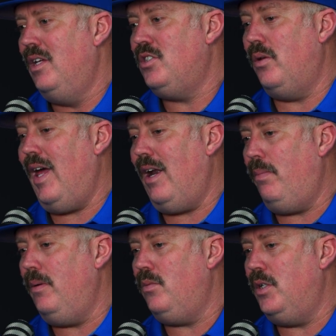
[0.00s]
So
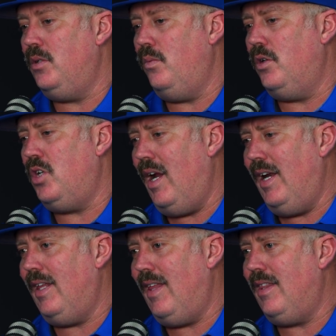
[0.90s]
we're trying
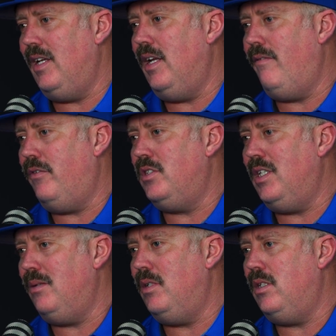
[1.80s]
to get that thing done for
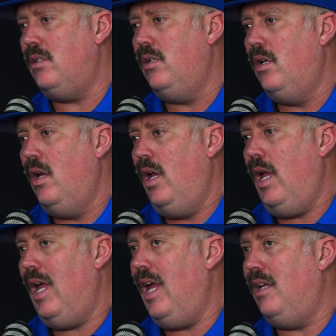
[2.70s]
SEMA,
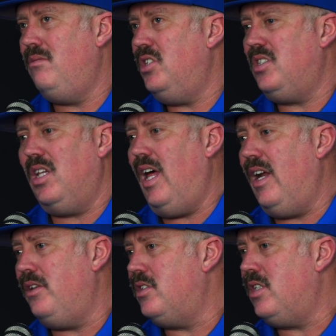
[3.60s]
and just a lot
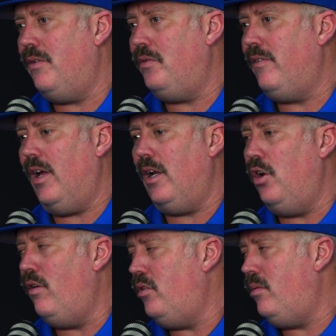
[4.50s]
of other stuff. We've got a
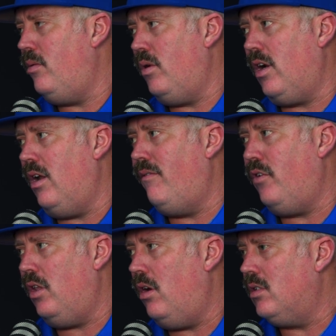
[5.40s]
Nova we've been working on
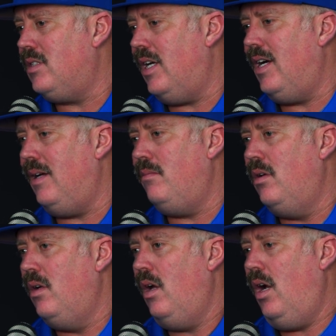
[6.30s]
for a long time.